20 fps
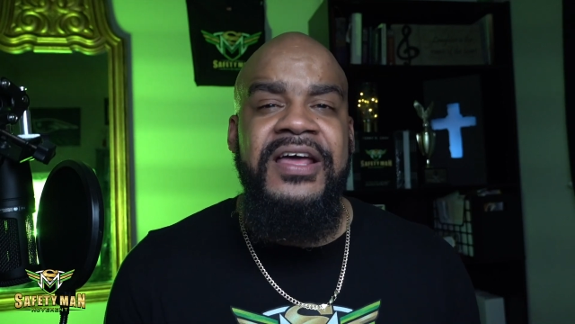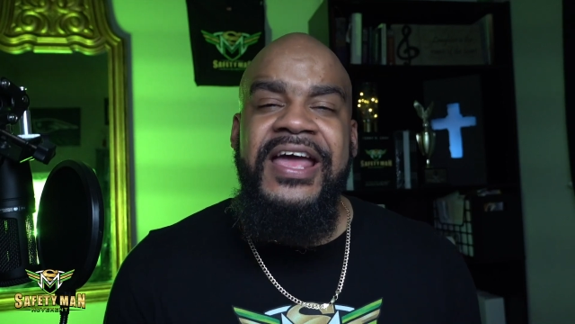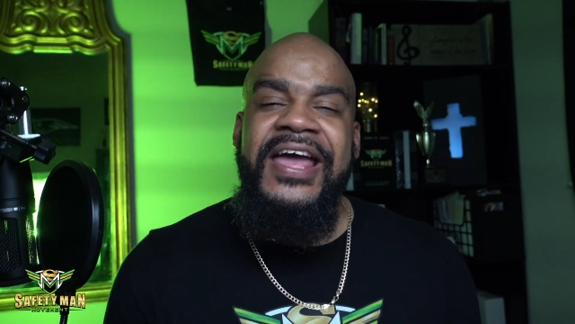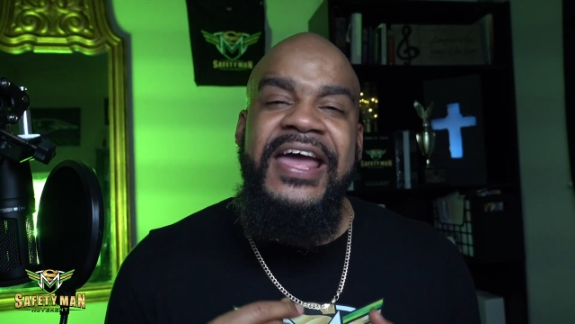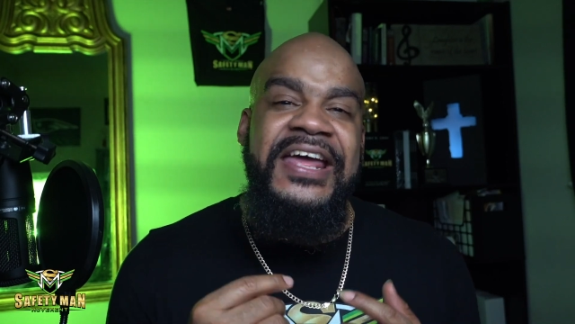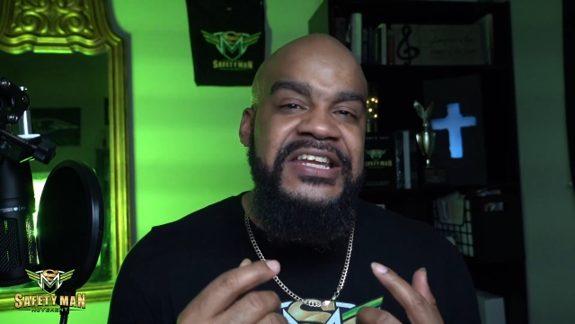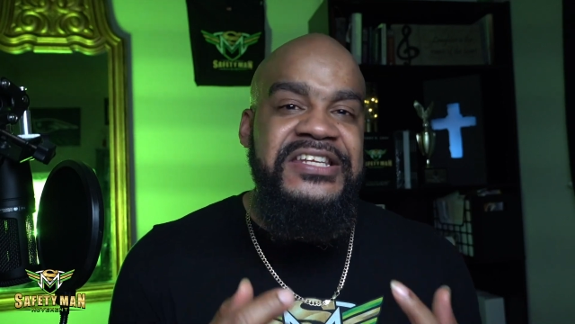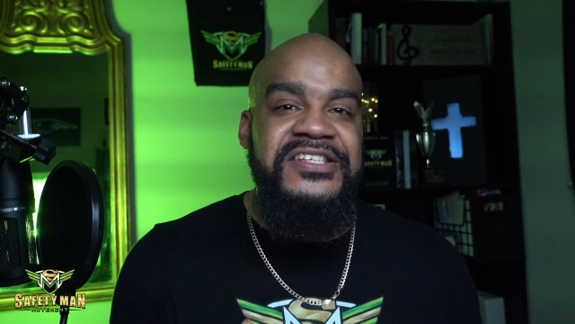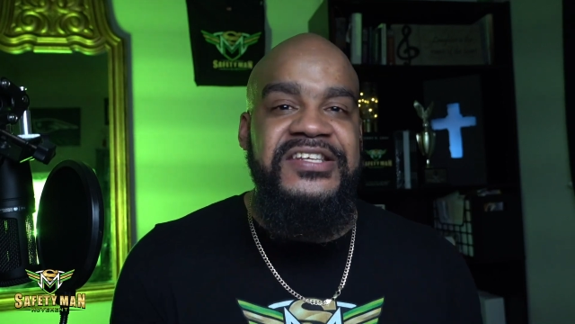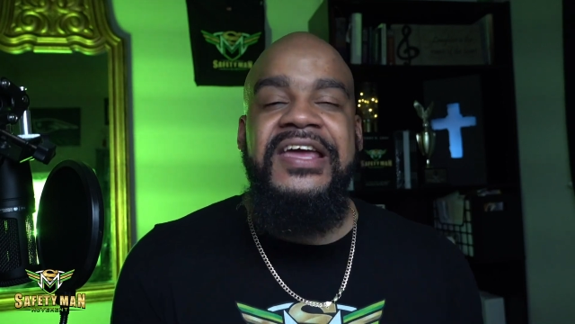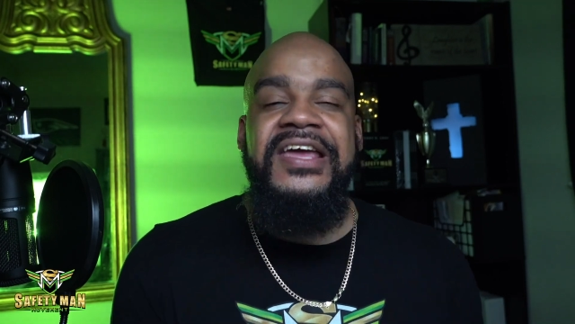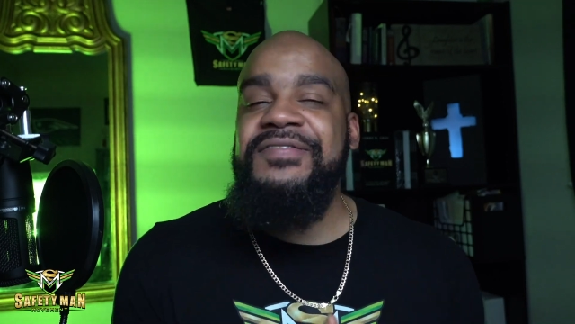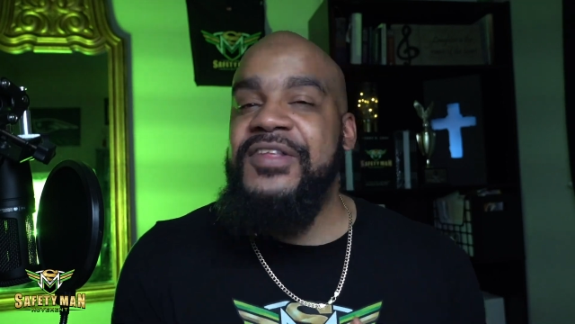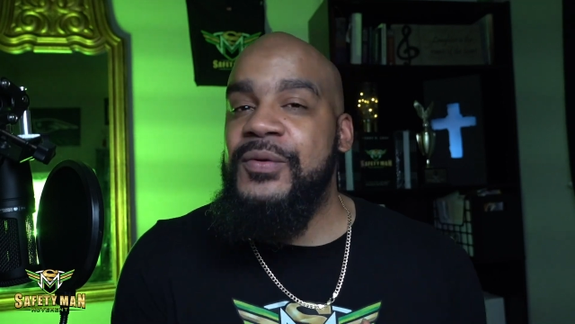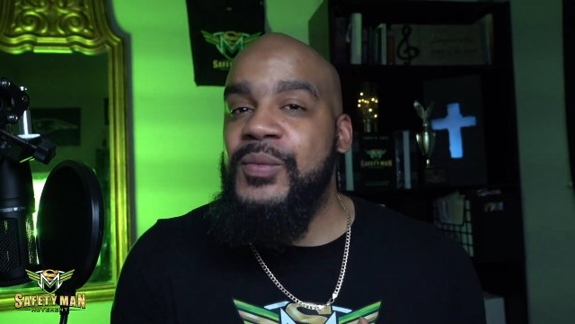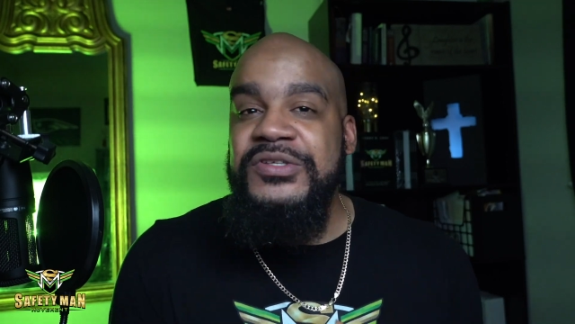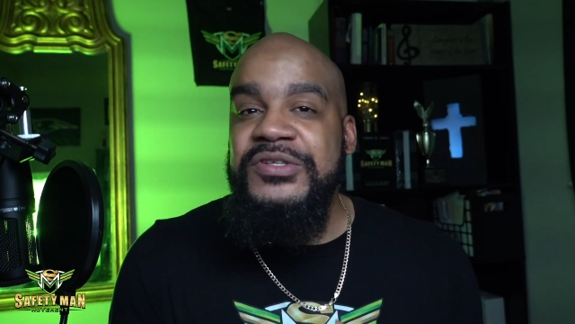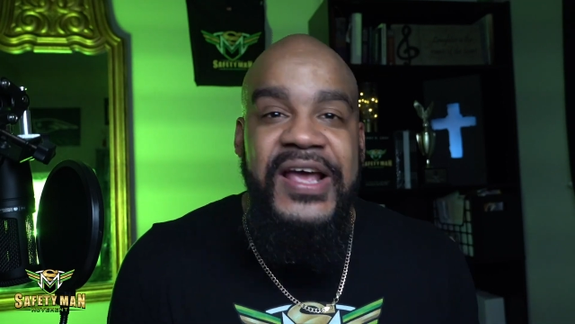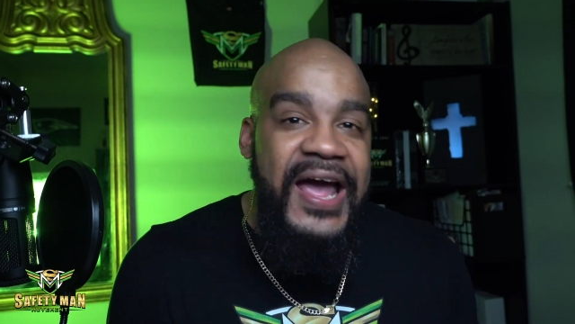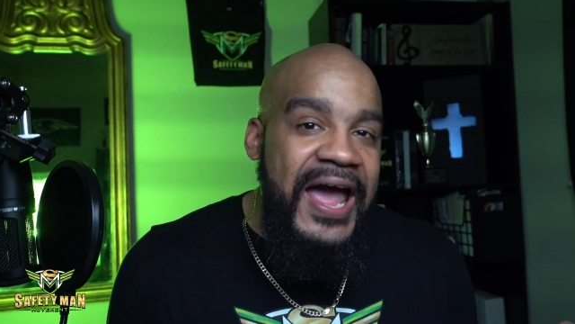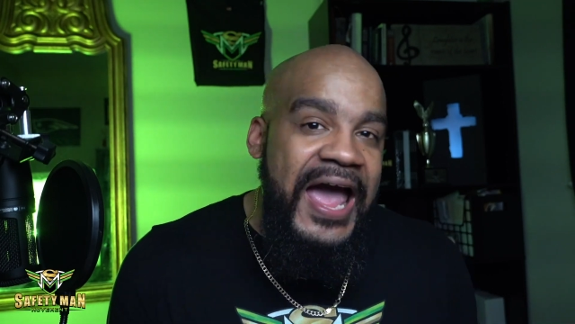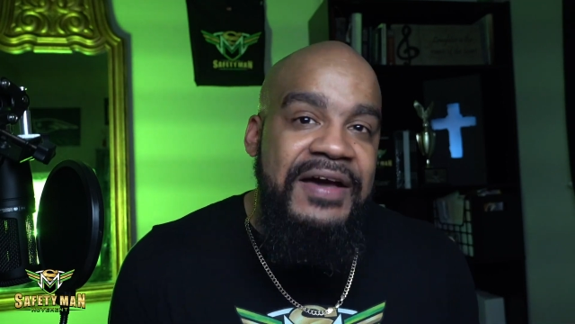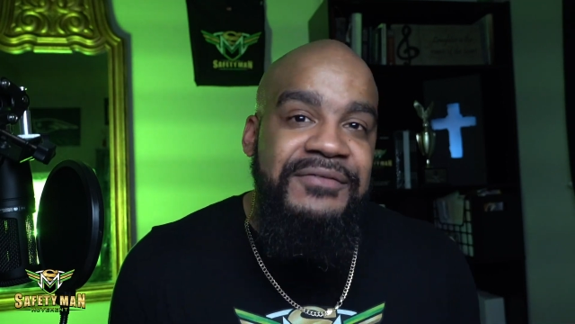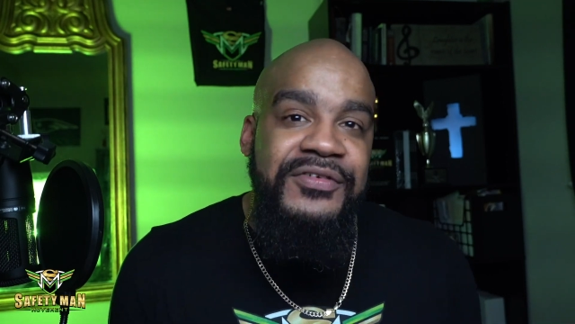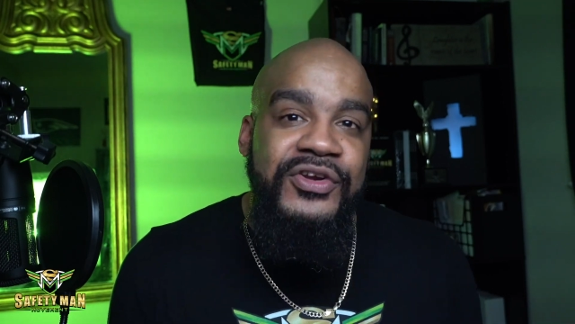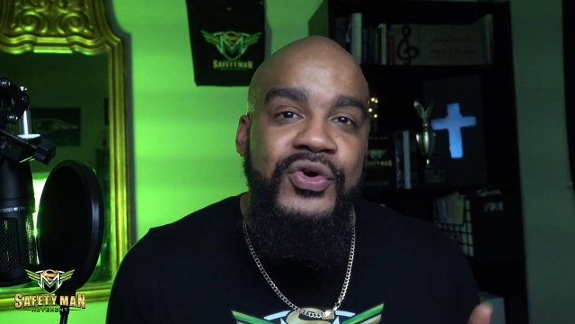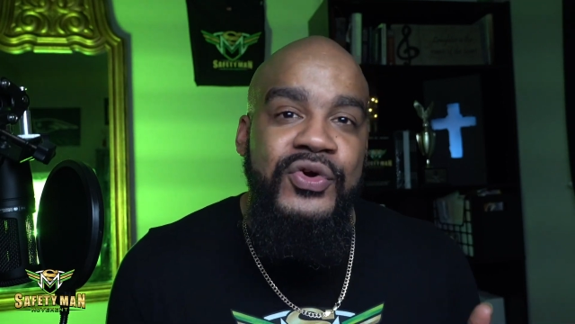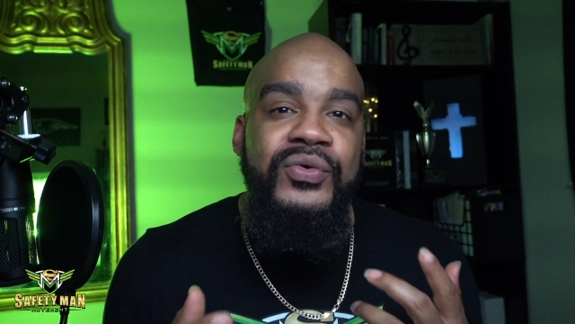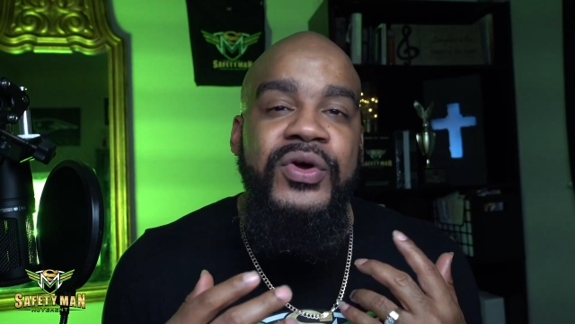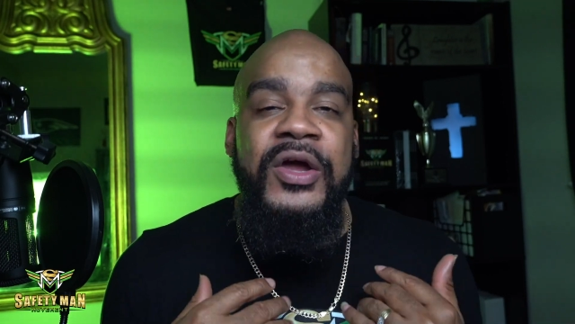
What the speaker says: And safety was an avenue